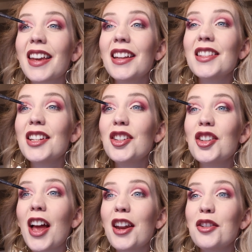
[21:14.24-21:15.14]
It's a
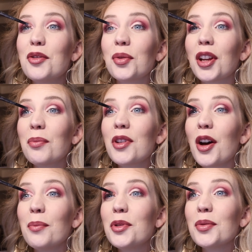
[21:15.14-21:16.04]
Jenna dream
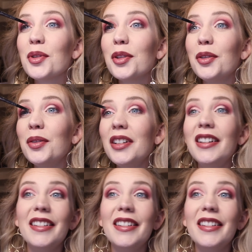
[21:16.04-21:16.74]
come true.